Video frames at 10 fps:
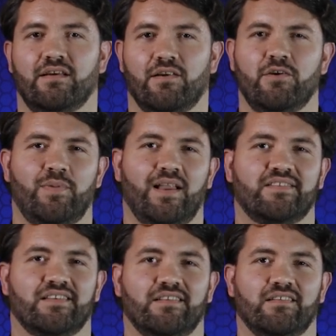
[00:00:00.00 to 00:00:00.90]
Load
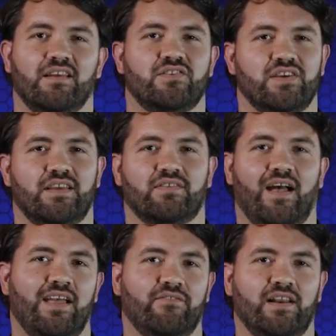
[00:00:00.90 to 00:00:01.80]
balancing achieves
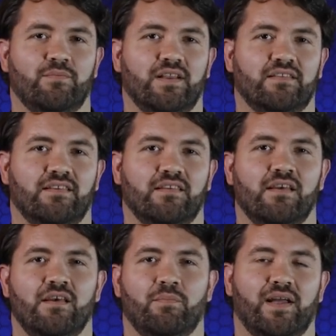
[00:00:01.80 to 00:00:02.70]
high availability
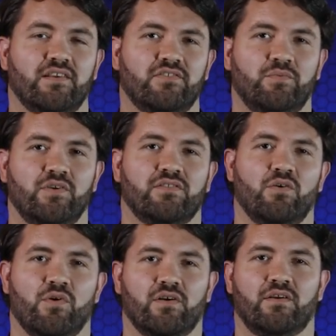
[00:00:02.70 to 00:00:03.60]
by distributing the
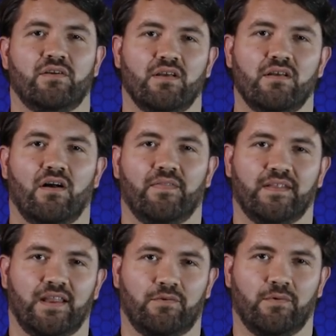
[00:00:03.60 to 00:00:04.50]
workload on the
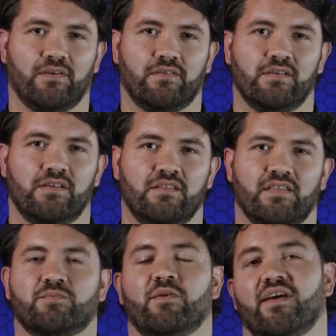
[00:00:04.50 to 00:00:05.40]
network.
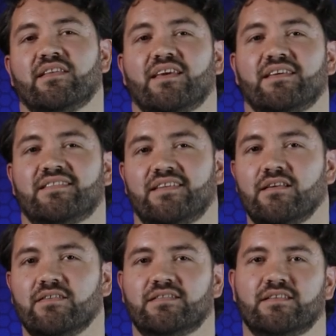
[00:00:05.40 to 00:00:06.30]
This prevents a
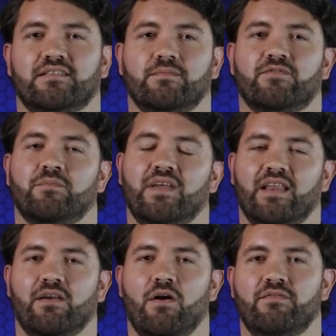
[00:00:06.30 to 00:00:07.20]
single system from
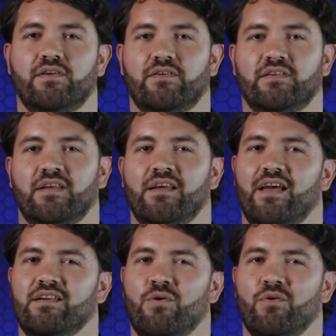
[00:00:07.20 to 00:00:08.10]
getting overloaded
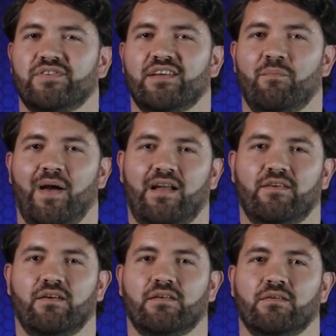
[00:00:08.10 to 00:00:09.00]
and causing a
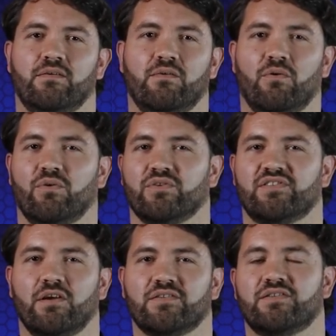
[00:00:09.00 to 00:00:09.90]
backlog or
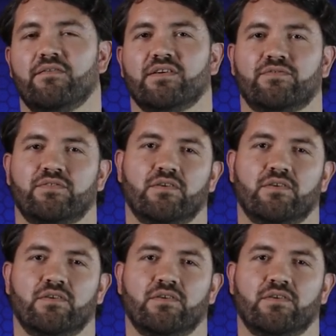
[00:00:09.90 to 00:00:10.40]
slow service for